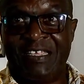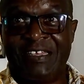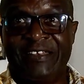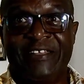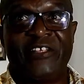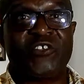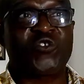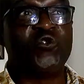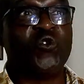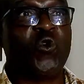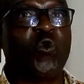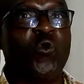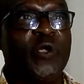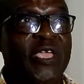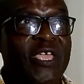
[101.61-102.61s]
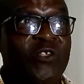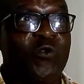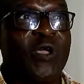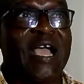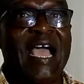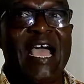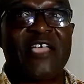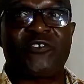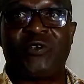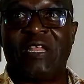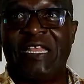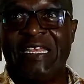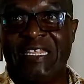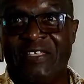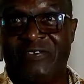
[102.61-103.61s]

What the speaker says: there is no way you can actually live.